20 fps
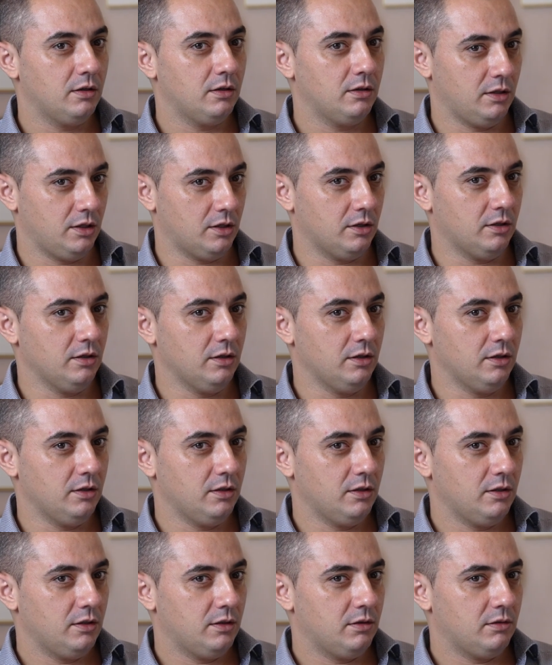you know,
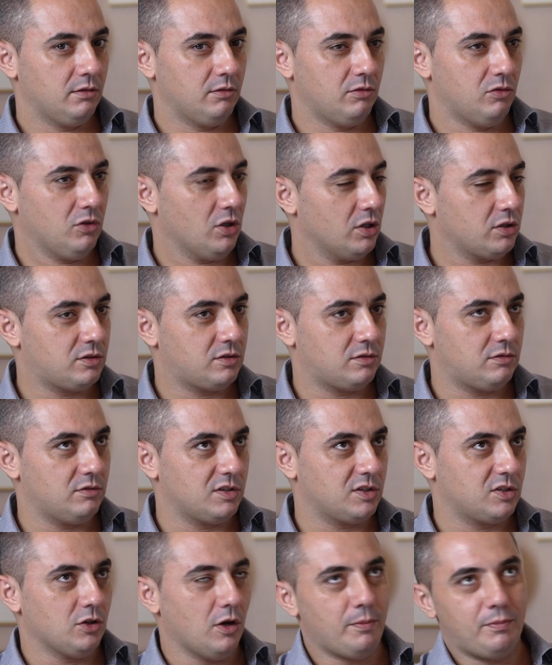not
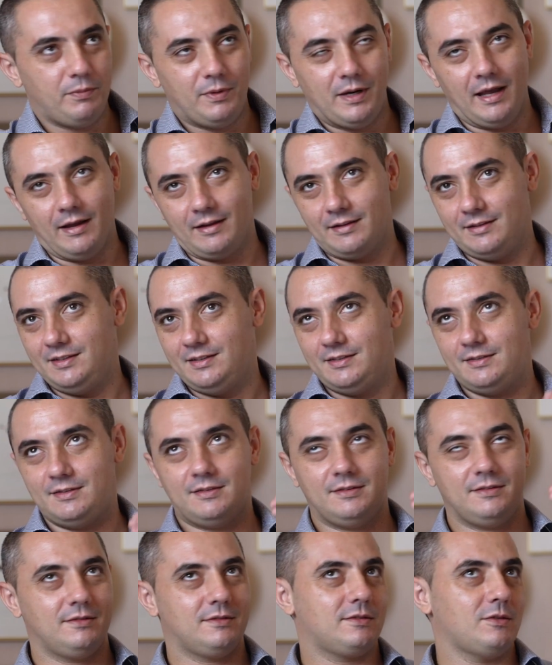stop like
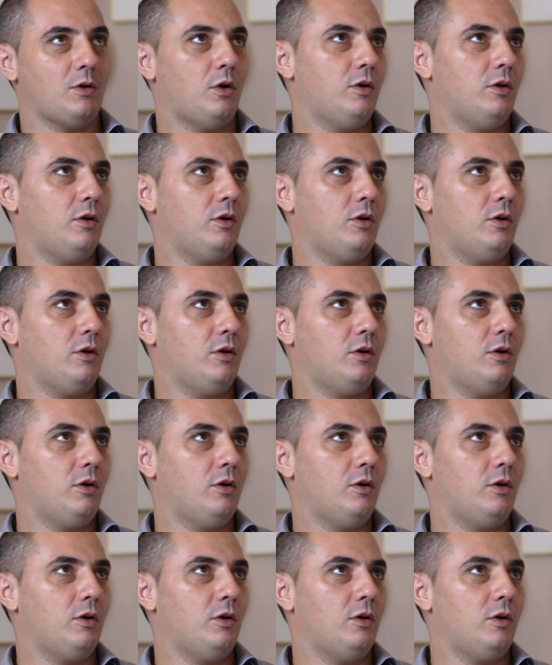this